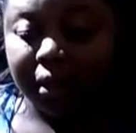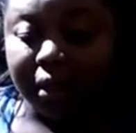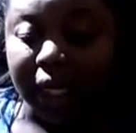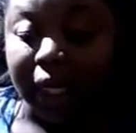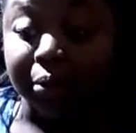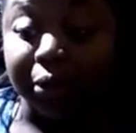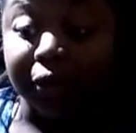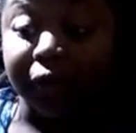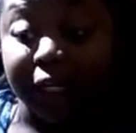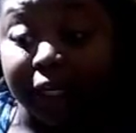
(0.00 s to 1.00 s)
I will
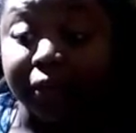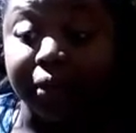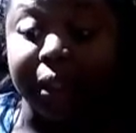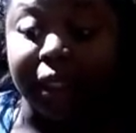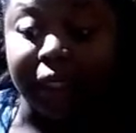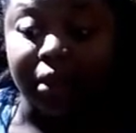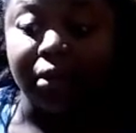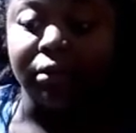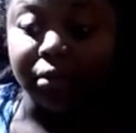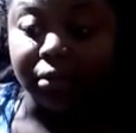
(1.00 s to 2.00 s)
forever be
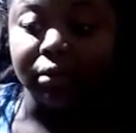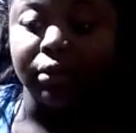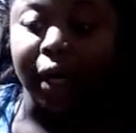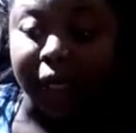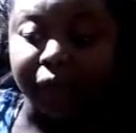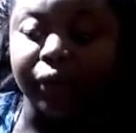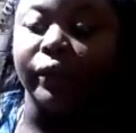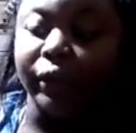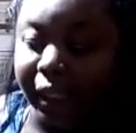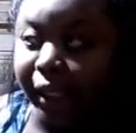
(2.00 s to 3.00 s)
grateful
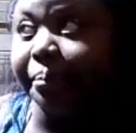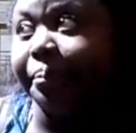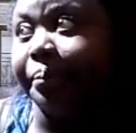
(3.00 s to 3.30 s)
for that.